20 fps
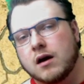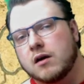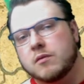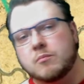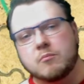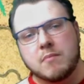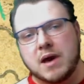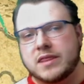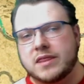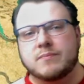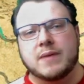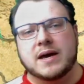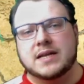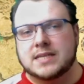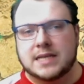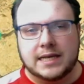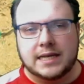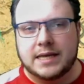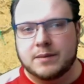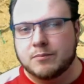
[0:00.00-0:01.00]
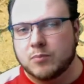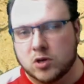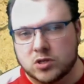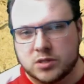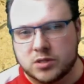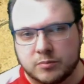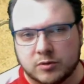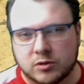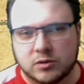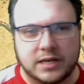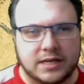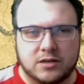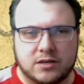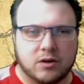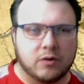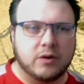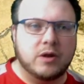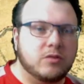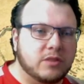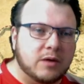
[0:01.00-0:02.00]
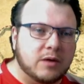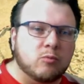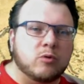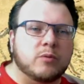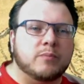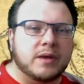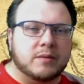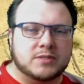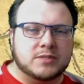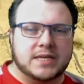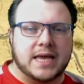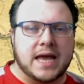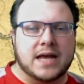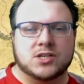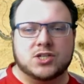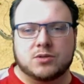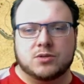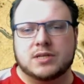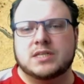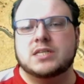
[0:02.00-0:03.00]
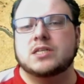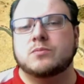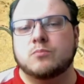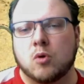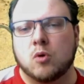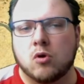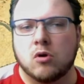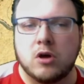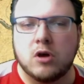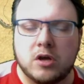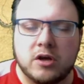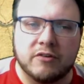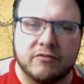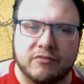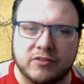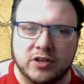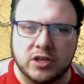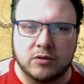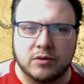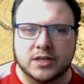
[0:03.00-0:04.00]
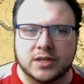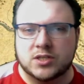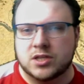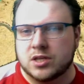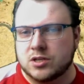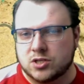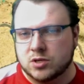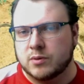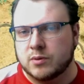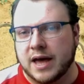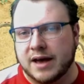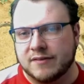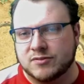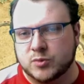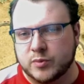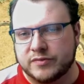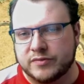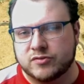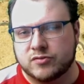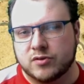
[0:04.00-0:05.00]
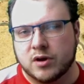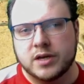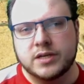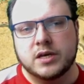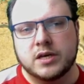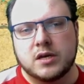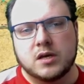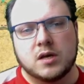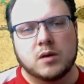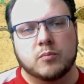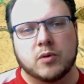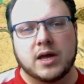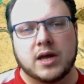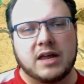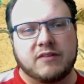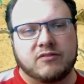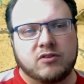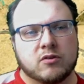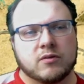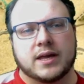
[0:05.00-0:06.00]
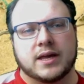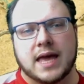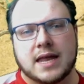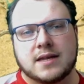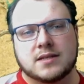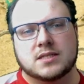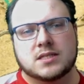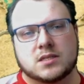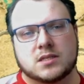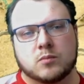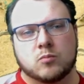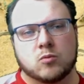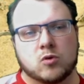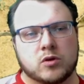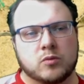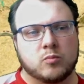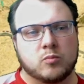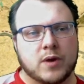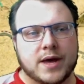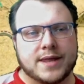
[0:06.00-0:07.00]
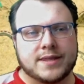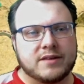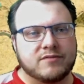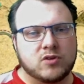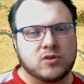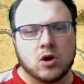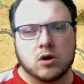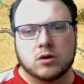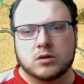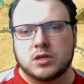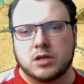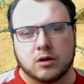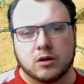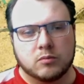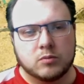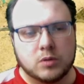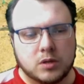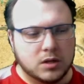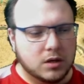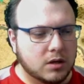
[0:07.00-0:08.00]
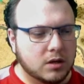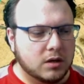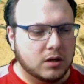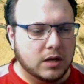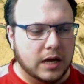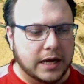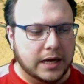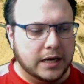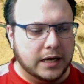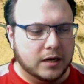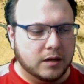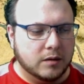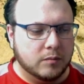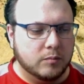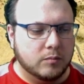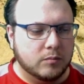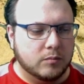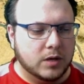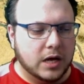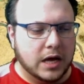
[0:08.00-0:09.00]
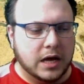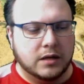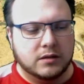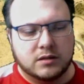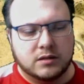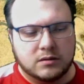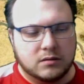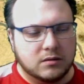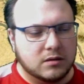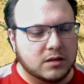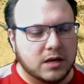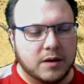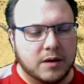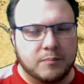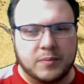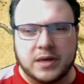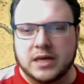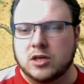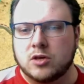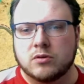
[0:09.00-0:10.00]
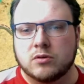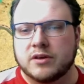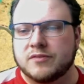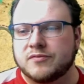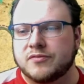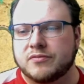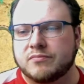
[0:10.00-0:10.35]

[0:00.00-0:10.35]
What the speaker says: mathematically impossible. You know, they wouldn't be able to catch you. This is more for units that don't have Swift Stride, but if you're against someone where they've got, you know, a big unit of